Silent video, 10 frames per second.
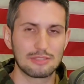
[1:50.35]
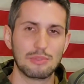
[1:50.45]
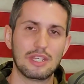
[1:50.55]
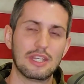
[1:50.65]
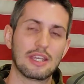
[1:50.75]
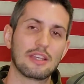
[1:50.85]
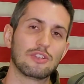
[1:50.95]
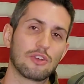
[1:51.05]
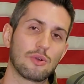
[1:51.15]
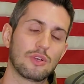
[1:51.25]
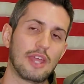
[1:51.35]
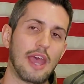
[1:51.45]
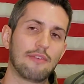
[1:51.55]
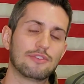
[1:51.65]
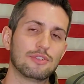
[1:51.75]
meaning you're going to
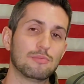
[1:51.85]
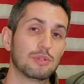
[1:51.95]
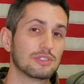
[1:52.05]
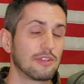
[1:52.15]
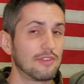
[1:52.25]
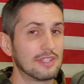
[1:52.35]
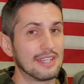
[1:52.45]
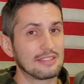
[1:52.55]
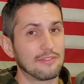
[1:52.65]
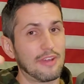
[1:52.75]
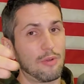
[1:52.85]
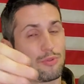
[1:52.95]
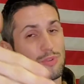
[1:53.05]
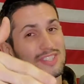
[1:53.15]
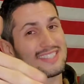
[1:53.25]
have to put stuff in and take stuff out
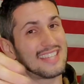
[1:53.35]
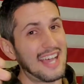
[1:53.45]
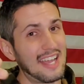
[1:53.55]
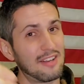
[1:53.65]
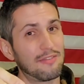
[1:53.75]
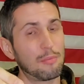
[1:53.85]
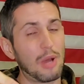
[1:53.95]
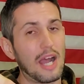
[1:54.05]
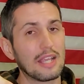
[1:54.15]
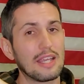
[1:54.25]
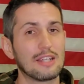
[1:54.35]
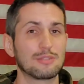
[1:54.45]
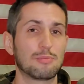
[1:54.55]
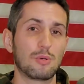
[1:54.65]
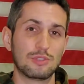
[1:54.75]
through the side of the pocket as
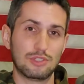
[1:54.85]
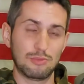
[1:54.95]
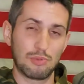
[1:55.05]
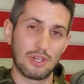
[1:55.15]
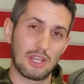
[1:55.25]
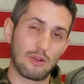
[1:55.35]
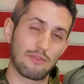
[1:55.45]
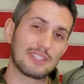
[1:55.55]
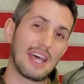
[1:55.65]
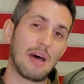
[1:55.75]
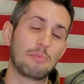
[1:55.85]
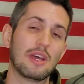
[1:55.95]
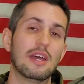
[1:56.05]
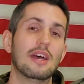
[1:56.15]
opposed to putting it over top.